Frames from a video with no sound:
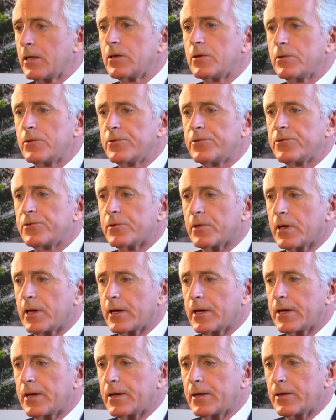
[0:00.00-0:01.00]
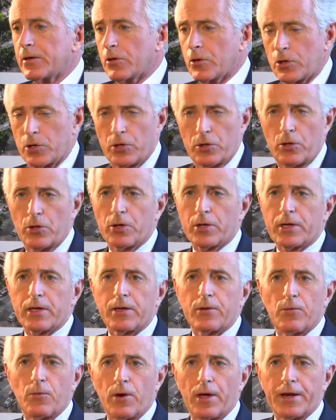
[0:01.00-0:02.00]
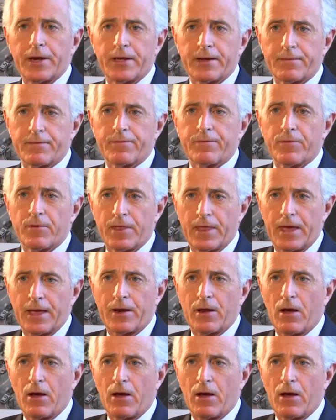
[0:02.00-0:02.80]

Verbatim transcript: who's uh, going to look at running for that